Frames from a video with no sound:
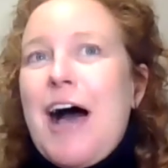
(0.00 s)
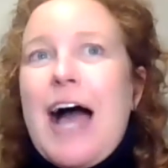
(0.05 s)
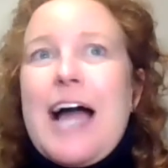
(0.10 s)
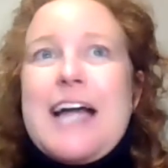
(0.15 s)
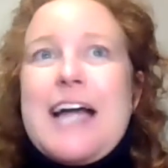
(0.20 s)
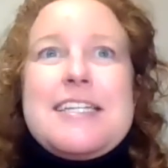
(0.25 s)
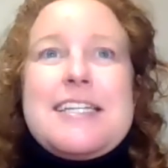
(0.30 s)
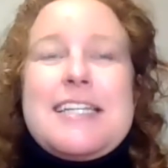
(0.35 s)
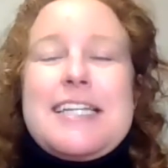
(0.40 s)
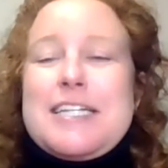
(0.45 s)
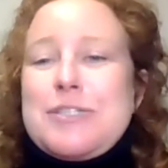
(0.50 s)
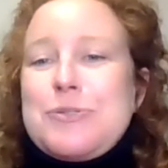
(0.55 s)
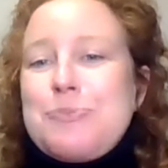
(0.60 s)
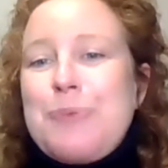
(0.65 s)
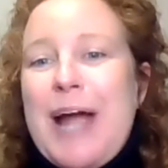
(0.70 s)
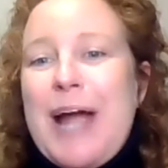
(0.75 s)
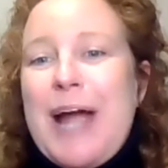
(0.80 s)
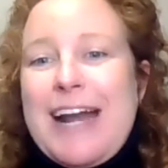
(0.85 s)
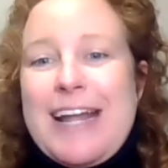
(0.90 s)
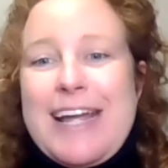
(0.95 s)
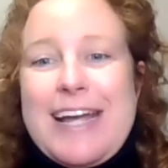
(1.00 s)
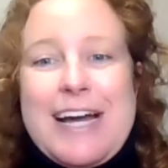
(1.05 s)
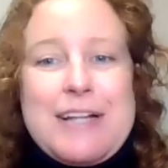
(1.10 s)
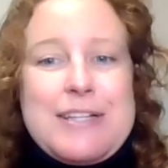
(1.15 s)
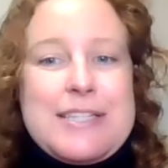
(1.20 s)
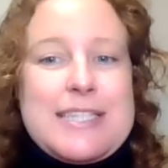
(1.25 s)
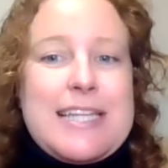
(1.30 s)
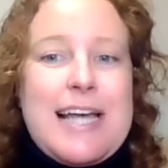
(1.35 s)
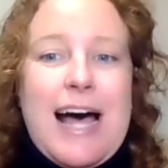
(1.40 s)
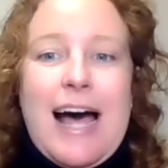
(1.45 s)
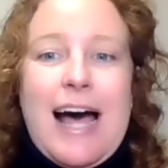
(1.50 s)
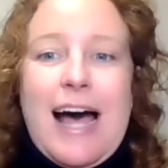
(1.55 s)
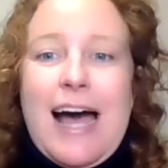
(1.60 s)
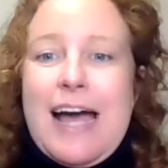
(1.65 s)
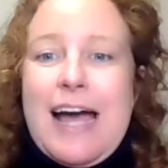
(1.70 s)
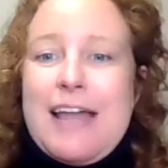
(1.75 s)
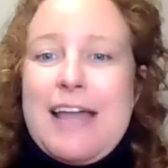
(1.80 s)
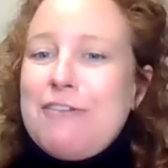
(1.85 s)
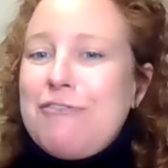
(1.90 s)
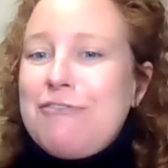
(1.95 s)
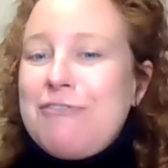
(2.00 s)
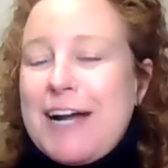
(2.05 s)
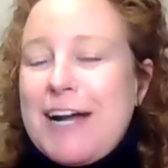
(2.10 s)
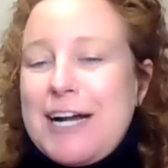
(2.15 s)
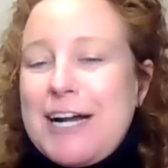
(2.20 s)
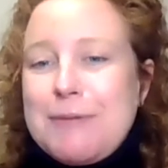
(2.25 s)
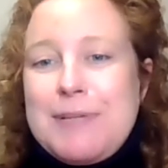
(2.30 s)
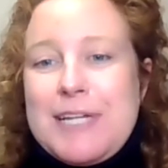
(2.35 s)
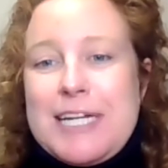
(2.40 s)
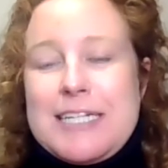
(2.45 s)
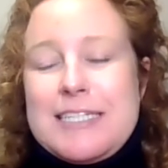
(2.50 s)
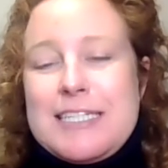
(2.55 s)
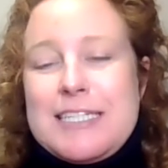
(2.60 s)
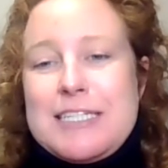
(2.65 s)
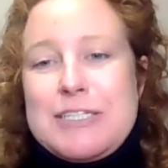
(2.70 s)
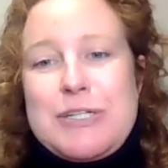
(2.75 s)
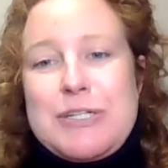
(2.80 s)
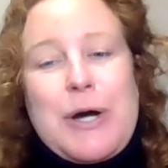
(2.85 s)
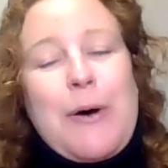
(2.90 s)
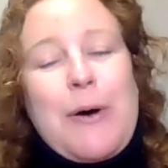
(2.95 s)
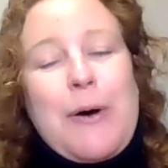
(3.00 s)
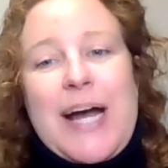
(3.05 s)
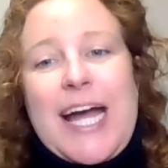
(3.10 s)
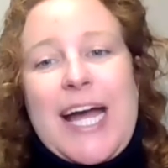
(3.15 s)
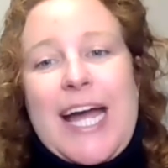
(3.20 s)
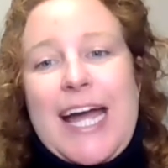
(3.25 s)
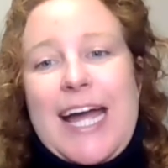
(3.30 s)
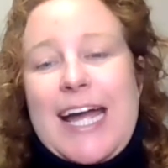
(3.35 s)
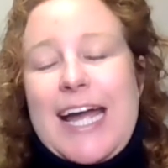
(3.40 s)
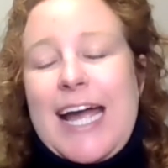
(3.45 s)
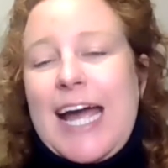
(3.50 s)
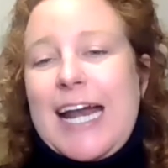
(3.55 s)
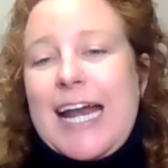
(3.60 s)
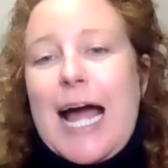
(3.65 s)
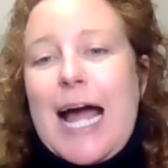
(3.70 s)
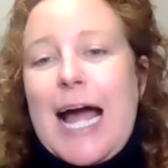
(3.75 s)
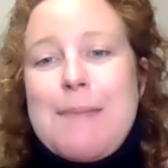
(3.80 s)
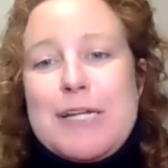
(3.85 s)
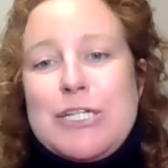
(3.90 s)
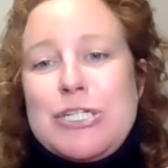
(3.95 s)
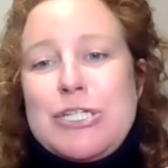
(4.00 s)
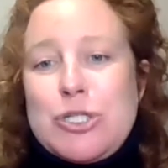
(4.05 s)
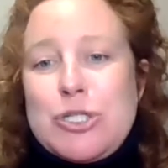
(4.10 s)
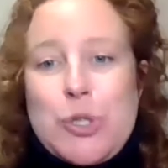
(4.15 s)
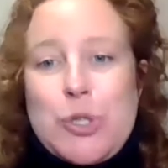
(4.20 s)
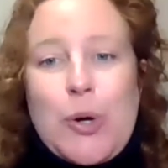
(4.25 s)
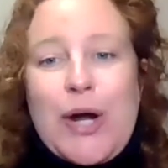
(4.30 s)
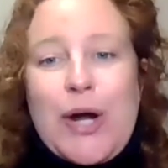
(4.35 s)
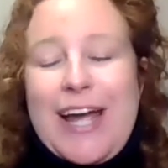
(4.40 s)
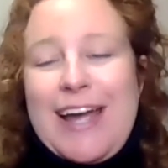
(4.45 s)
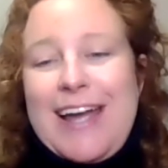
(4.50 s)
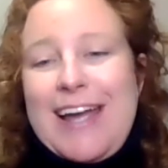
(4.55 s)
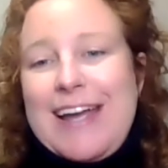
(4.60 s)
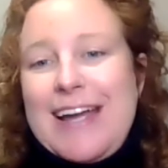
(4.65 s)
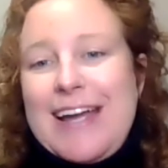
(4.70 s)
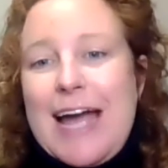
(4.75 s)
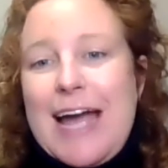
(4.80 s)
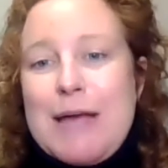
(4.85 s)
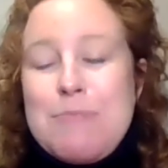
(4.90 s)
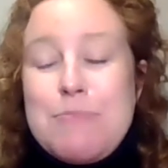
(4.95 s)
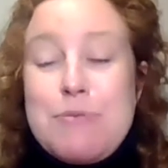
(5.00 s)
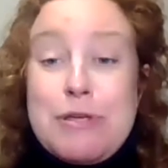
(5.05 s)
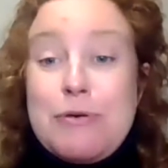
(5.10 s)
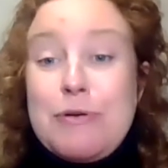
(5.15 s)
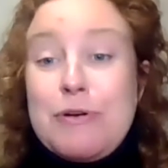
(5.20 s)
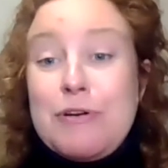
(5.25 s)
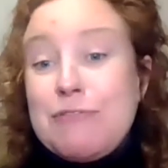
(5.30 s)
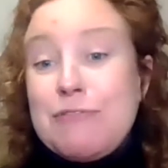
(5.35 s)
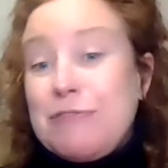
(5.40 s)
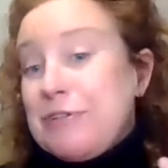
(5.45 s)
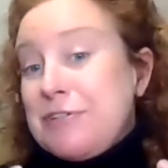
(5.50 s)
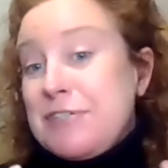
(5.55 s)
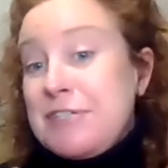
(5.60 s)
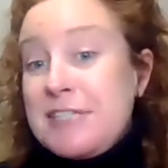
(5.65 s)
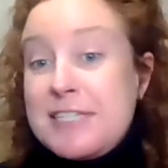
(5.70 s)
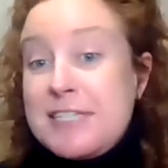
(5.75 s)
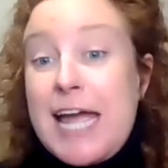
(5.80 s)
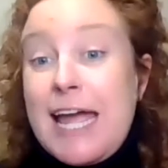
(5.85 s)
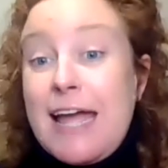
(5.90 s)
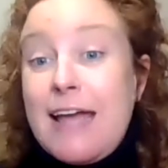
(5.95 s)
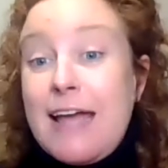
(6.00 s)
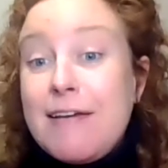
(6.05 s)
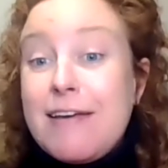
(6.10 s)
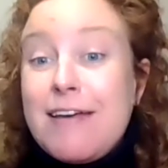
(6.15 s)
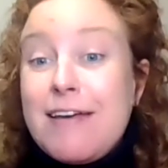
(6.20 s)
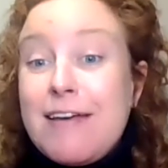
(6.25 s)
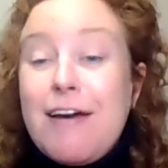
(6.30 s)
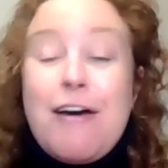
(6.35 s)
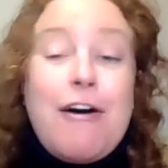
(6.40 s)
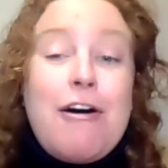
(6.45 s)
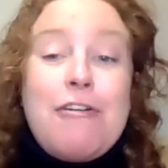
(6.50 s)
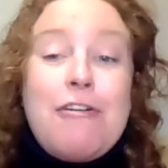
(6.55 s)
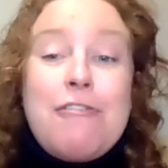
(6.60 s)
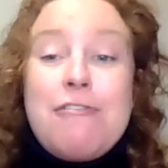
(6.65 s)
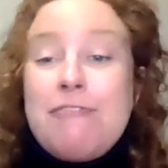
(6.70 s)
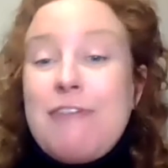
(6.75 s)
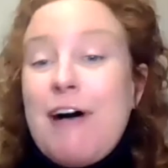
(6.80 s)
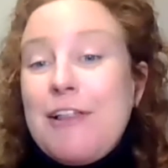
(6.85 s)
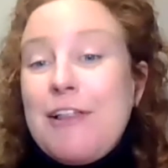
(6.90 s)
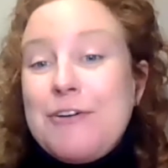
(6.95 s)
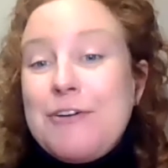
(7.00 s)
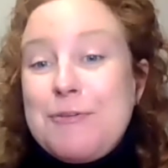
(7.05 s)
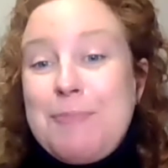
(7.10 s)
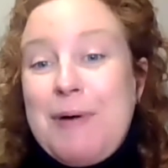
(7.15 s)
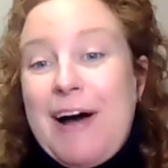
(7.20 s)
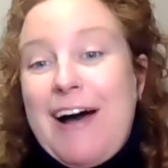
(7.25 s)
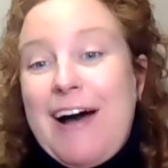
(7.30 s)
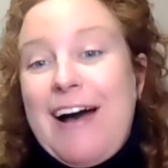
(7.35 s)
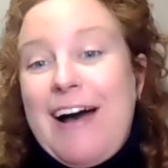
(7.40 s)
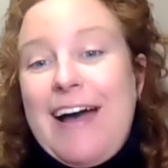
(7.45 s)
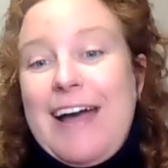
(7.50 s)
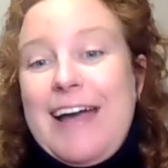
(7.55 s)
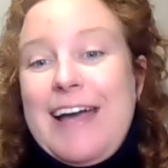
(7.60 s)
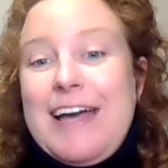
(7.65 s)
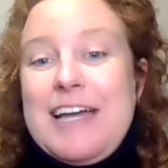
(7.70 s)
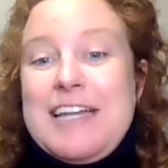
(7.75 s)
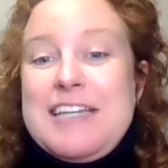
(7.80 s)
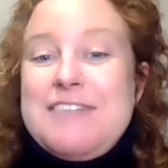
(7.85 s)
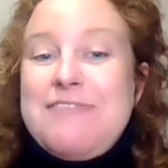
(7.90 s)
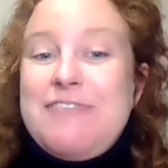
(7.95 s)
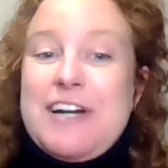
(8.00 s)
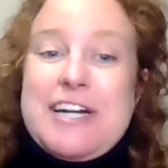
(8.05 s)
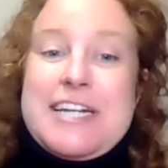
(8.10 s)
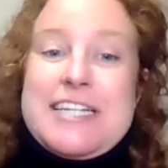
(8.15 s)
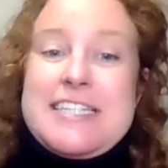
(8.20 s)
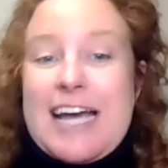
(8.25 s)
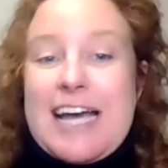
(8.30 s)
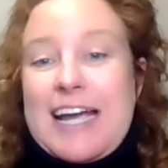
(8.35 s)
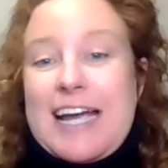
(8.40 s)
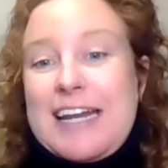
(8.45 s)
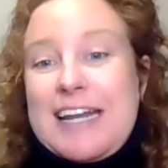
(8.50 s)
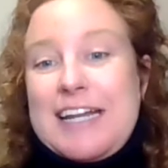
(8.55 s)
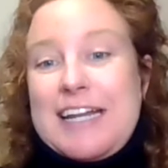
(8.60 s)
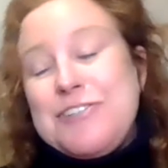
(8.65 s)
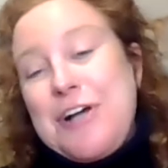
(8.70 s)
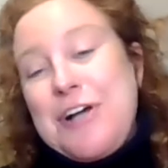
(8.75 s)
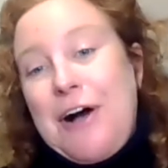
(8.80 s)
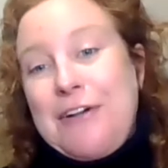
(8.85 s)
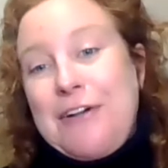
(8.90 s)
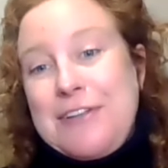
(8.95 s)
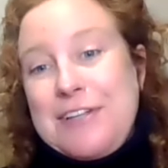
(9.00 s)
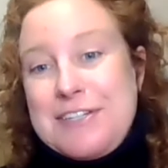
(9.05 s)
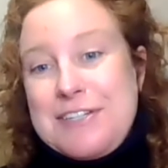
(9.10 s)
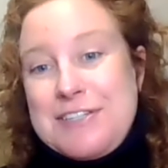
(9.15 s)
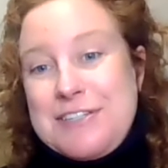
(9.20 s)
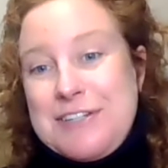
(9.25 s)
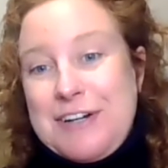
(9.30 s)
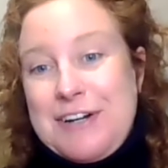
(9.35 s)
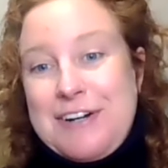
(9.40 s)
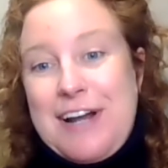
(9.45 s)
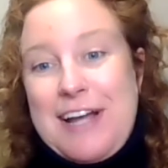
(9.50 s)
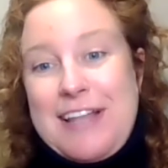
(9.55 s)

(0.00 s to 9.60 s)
Ideally, it's raining outside, the fireplace is going, and I'm enjoying a beautiful steak followed by a very decadent chocolate dessert.